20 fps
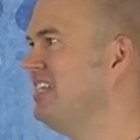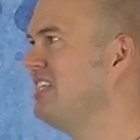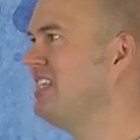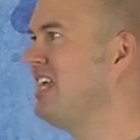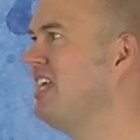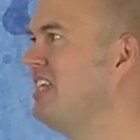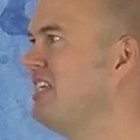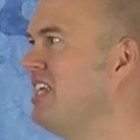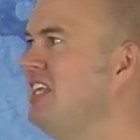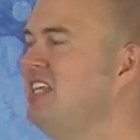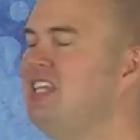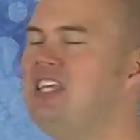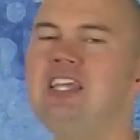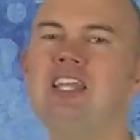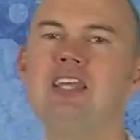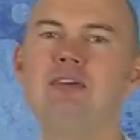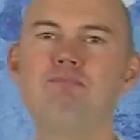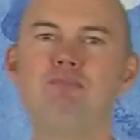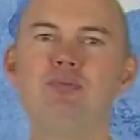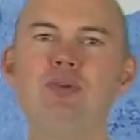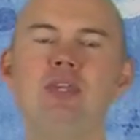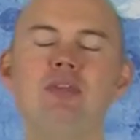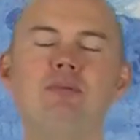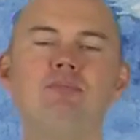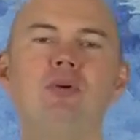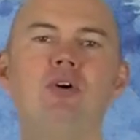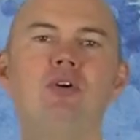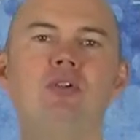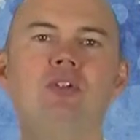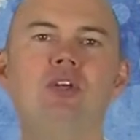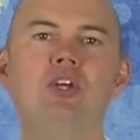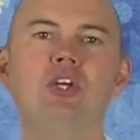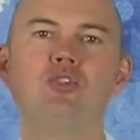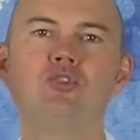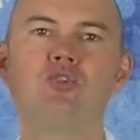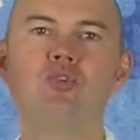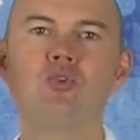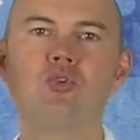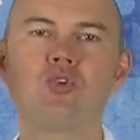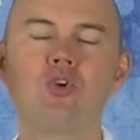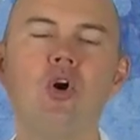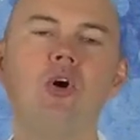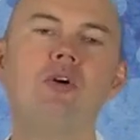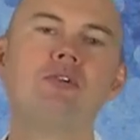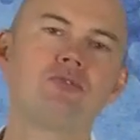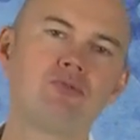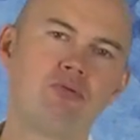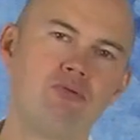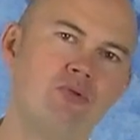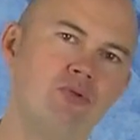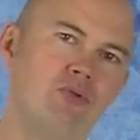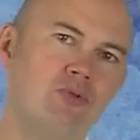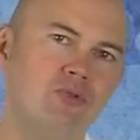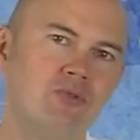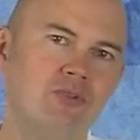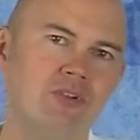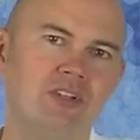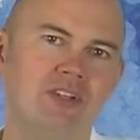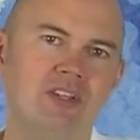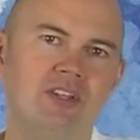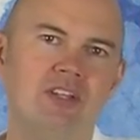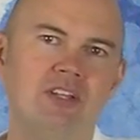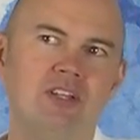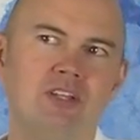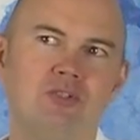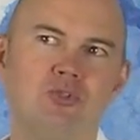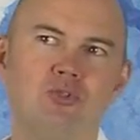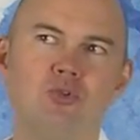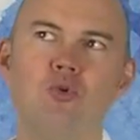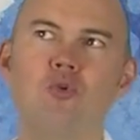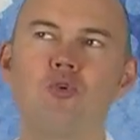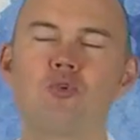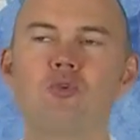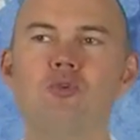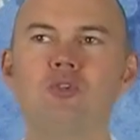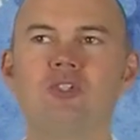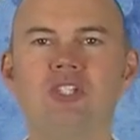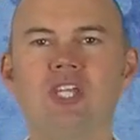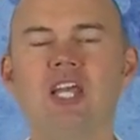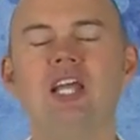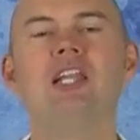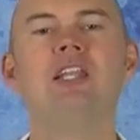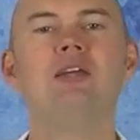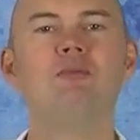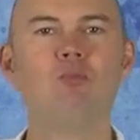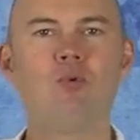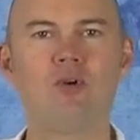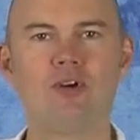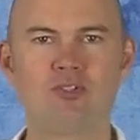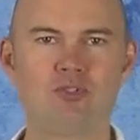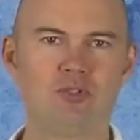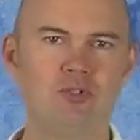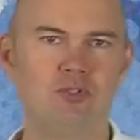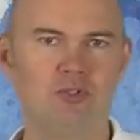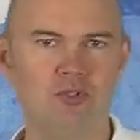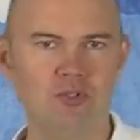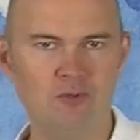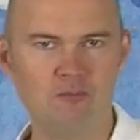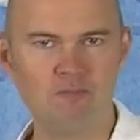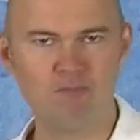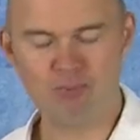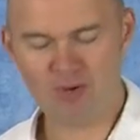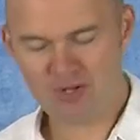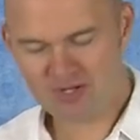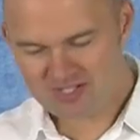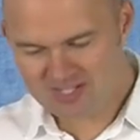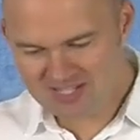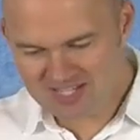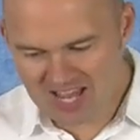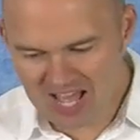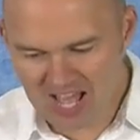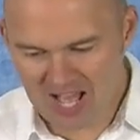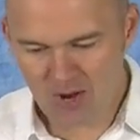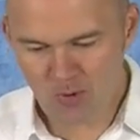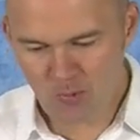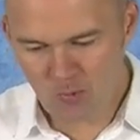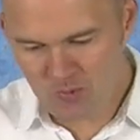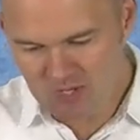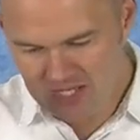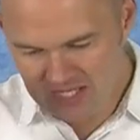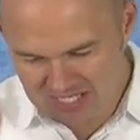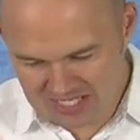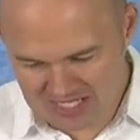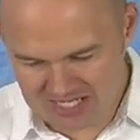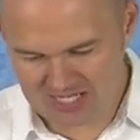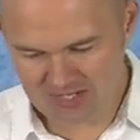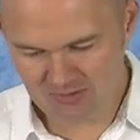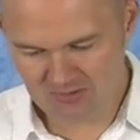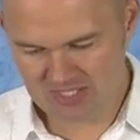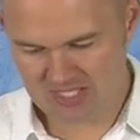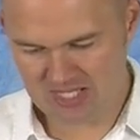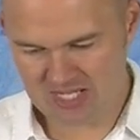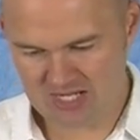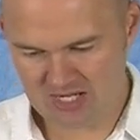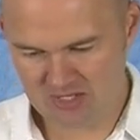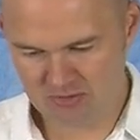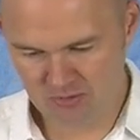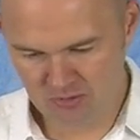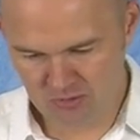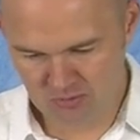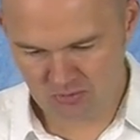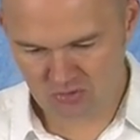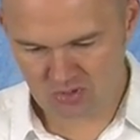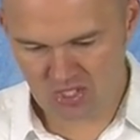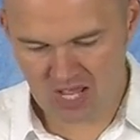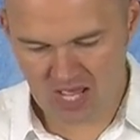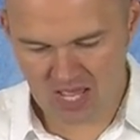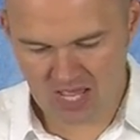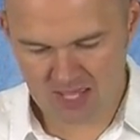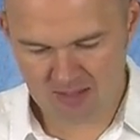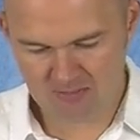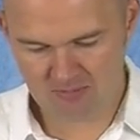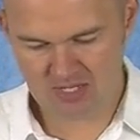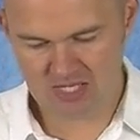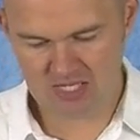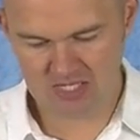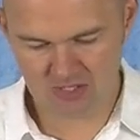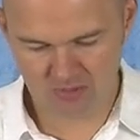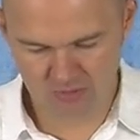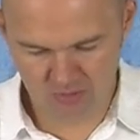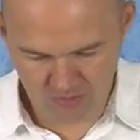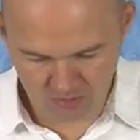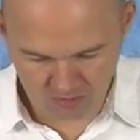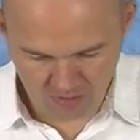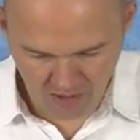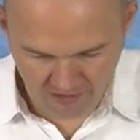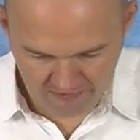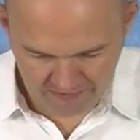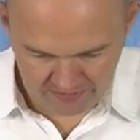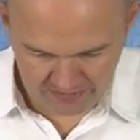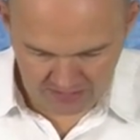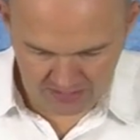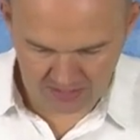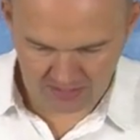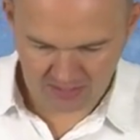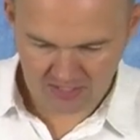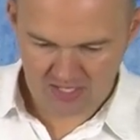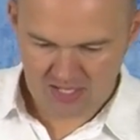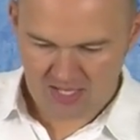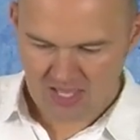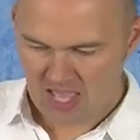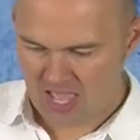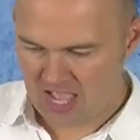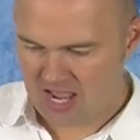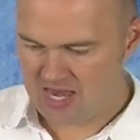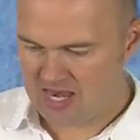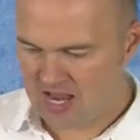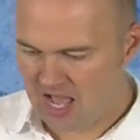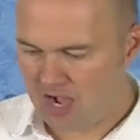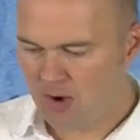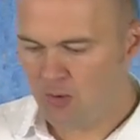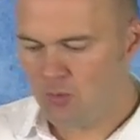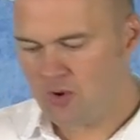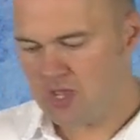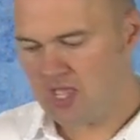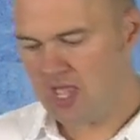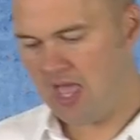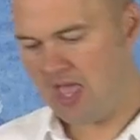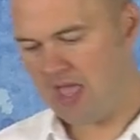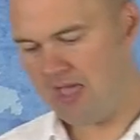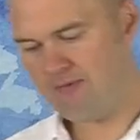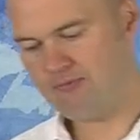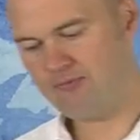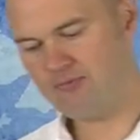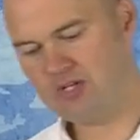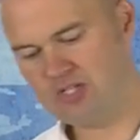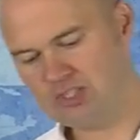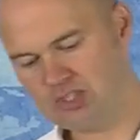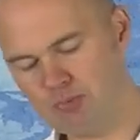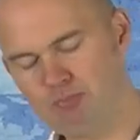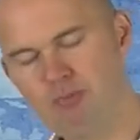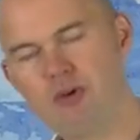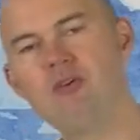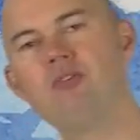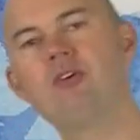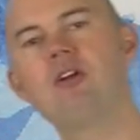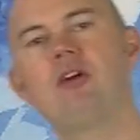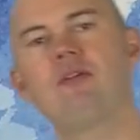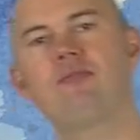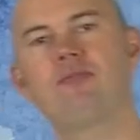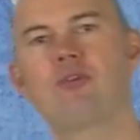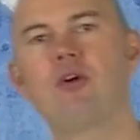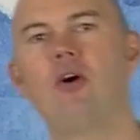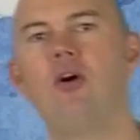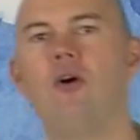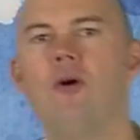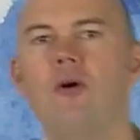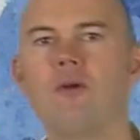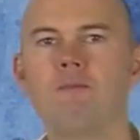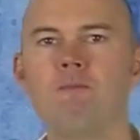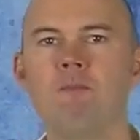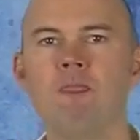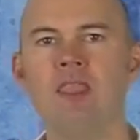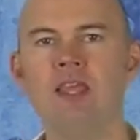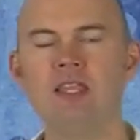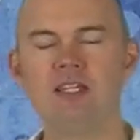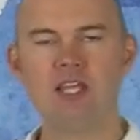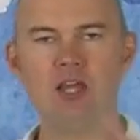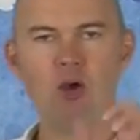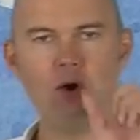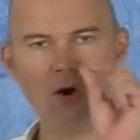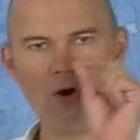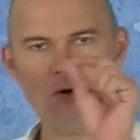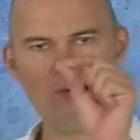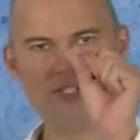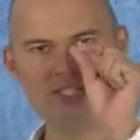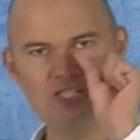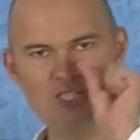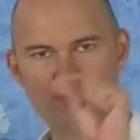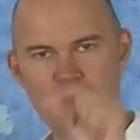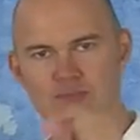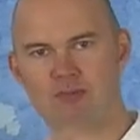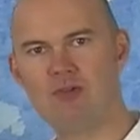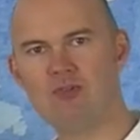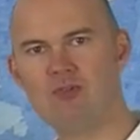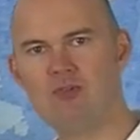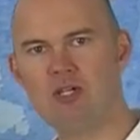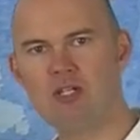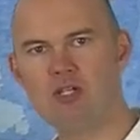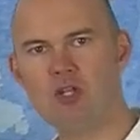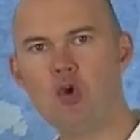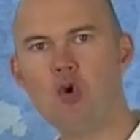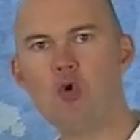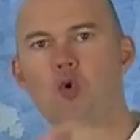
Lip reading: They needed people to go through who could tell them what to do. But now we are living in a new time, in a new covenant, and now we have the Spirit of God, the Holy Spirit